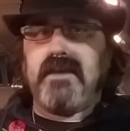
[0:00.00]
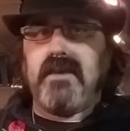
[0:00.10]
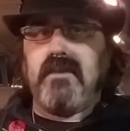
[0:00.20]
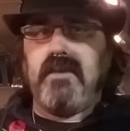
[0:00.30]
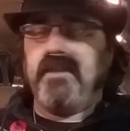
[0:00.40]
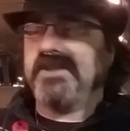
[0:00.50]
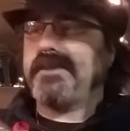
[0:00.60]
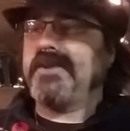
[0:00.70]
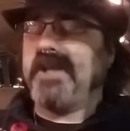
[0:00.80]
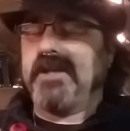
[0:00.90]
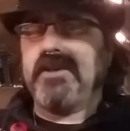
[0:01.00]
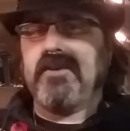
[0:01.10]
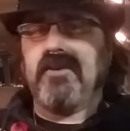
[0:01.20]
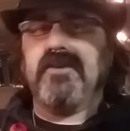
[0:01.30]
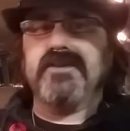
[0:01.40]
We must protect the
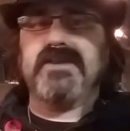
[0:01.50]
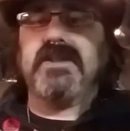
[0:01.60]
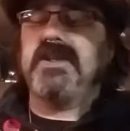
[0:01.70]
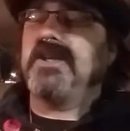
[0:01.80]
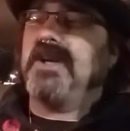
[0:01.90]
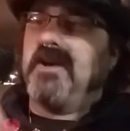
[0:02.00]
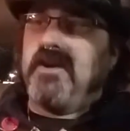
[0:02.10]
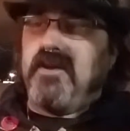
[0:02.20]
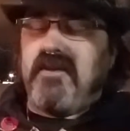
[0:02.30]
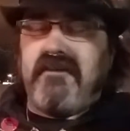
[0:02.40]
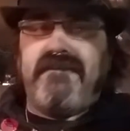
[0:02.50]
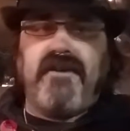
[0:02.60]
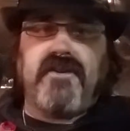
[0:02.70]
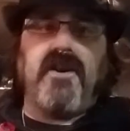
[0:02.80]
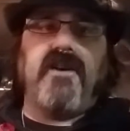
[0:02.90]
girls.
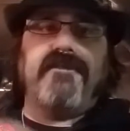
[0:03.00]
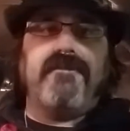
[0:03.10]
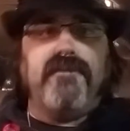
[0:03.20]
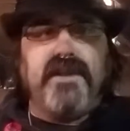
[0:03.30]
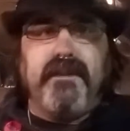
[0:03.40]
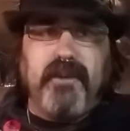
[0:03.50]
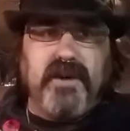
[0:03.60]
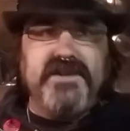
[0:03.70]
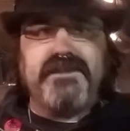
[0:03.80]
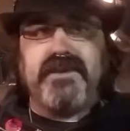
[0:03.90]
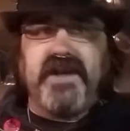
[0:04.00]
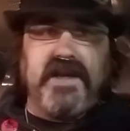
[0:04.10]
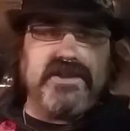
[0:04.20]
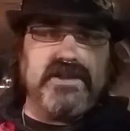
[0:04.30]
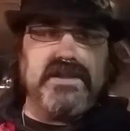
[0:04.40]
Fuck off with the boys'
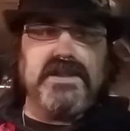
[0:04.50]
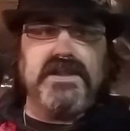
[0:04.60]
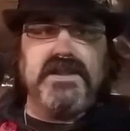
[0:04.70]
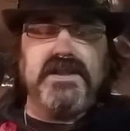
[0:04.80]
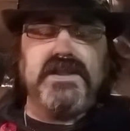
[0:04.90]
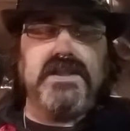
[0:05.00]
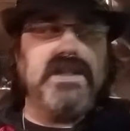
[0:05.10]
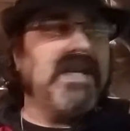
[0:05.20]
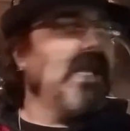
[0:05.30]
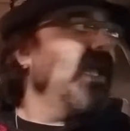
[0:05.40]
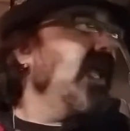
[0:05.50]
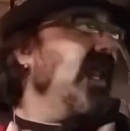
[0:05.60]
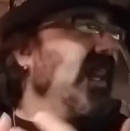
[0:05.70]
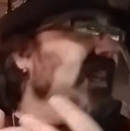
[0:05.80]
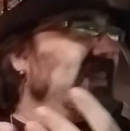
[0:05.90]
protection.
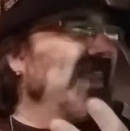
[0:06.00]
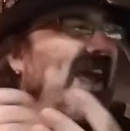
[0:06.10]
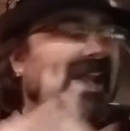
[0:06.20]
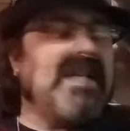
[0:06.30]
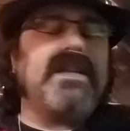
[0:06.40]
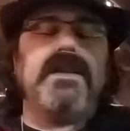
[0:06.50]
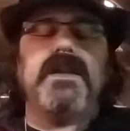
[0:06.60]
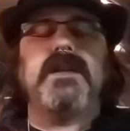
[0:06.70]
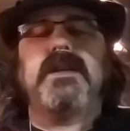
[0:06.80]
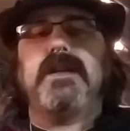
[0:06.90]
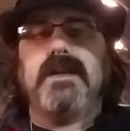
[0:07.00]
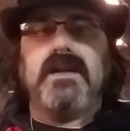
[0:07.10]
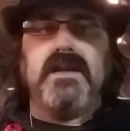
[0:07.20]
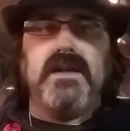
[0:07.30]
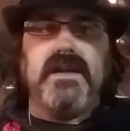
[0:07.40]
That
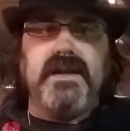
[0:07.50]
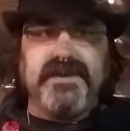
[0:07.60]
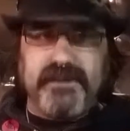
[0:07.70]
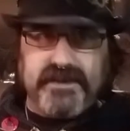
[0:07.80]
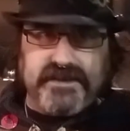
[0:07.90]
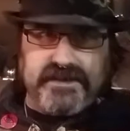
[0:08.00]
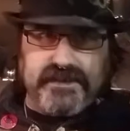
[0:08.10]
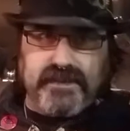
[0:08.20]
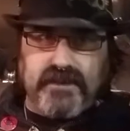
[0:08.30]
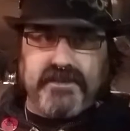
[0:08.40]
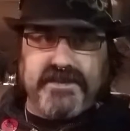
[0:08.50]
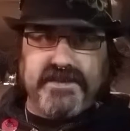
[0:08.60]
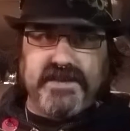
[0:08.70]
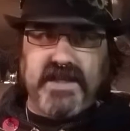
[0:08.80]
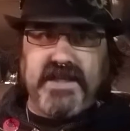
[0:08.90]
is what is wrong with
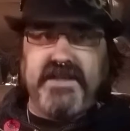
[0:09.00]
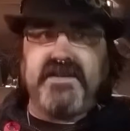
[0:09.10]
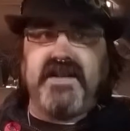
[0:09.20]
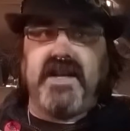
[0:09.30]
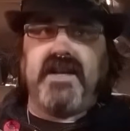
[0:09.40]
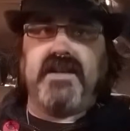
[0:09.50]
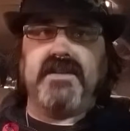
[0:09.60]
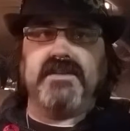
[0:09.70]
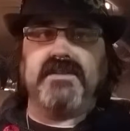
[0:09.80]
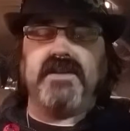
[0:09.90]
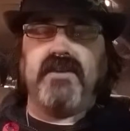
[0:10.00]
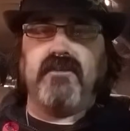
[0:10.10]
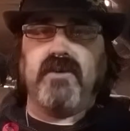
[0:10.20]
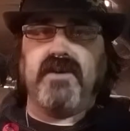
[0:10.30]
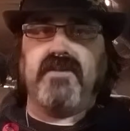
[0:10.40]
society today,
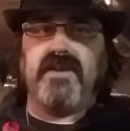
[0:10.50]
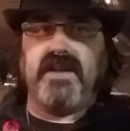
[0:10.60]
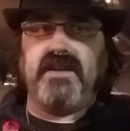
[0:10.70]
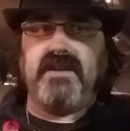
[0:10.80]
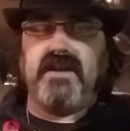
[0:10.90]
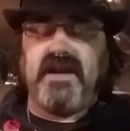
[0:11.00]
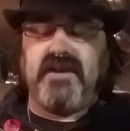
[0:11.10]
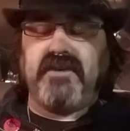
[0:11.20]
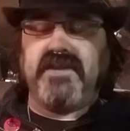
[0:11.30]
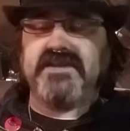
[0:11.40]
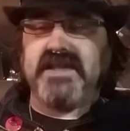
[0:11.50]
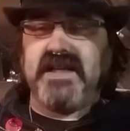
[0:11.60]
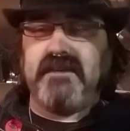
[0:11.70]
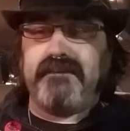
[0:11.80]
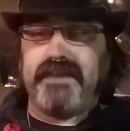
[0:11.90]
and one of the areas
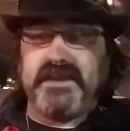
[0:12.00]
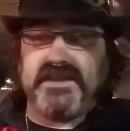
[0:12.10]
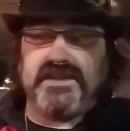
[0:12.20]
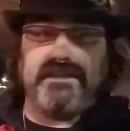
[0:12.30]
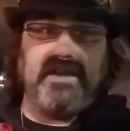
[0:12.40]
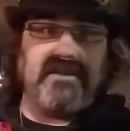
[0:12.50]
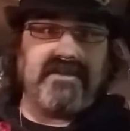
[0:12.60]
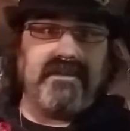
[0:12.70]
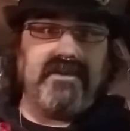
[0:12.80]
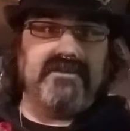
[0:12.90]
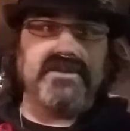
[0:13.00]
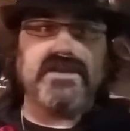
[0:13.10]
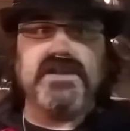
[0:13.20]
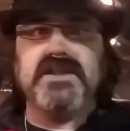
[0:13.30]
that pisses me off the most.